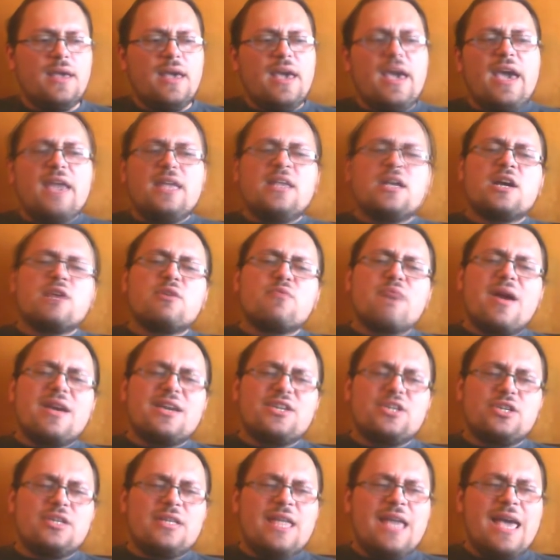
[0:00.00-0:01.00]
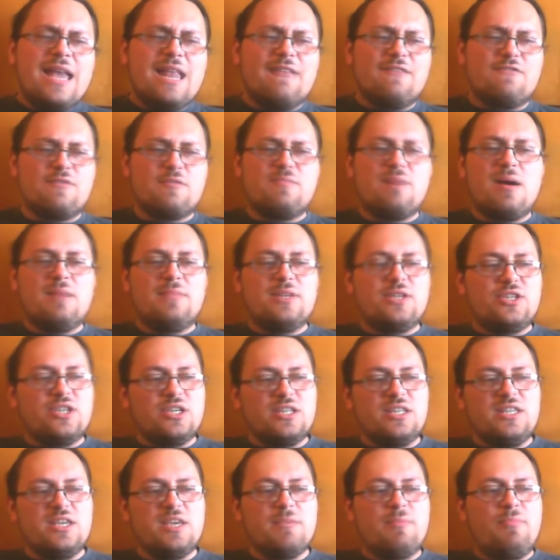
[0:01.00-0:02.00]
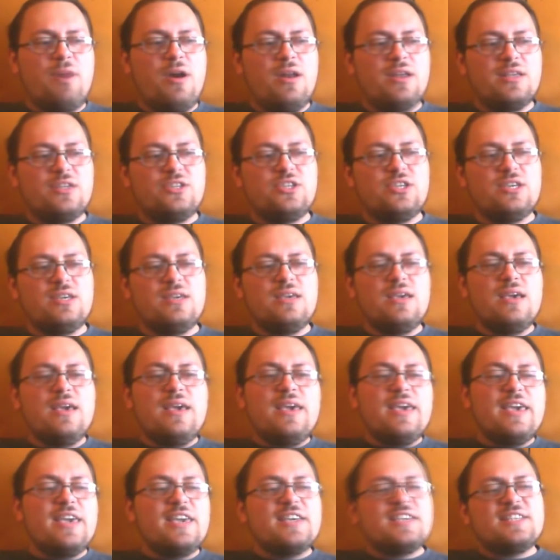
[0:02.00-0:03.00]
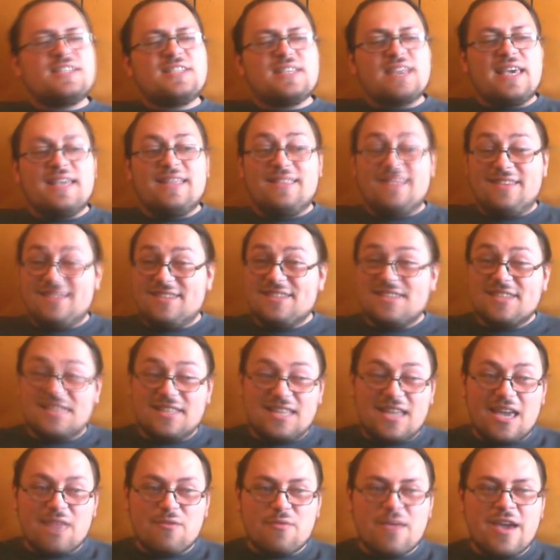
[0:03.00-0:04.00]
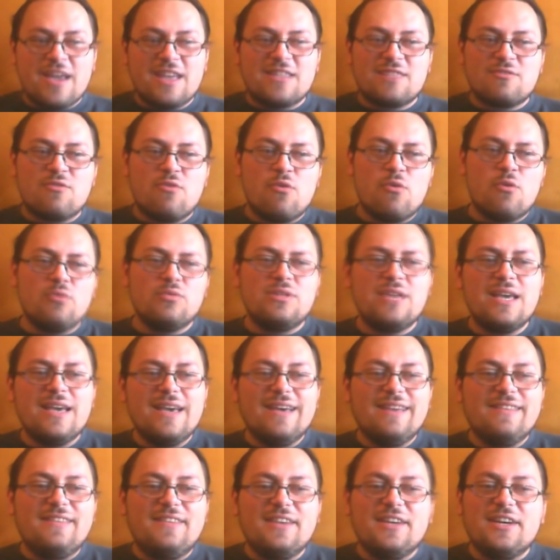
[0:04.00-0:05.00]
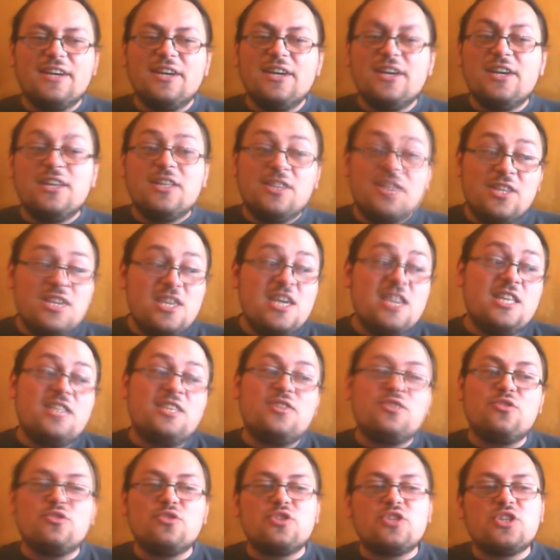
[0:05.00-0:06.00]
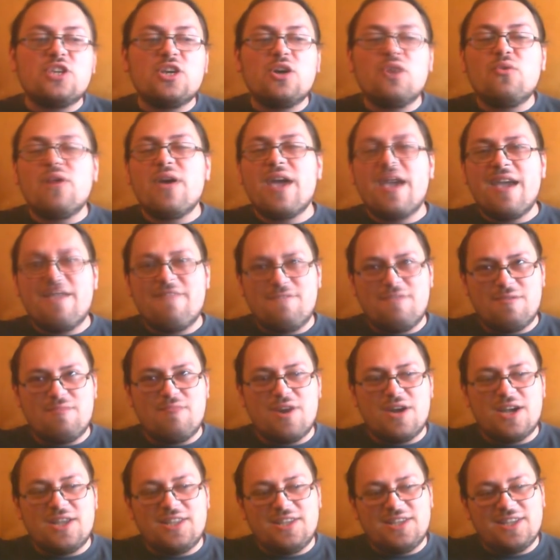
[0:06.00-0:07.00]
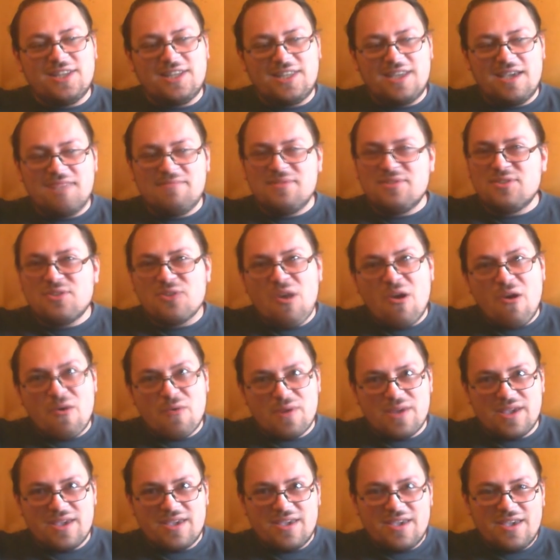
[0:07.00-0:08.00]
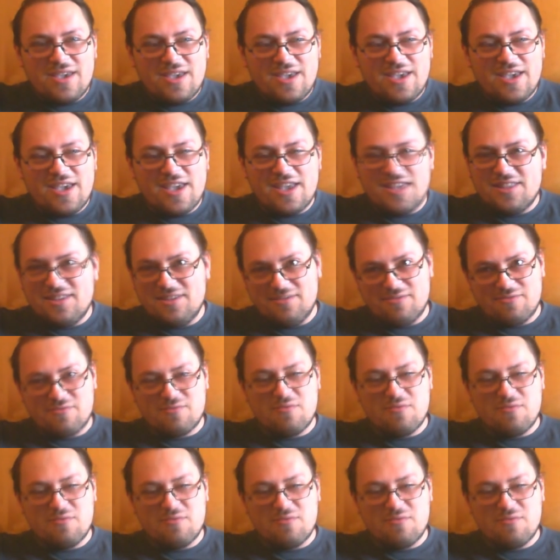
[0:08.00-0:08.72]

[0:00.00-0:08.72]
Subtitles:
And her rationale for publishing the apology is, and this is a direct quote, "the need to show everybody that I'm sorry." End of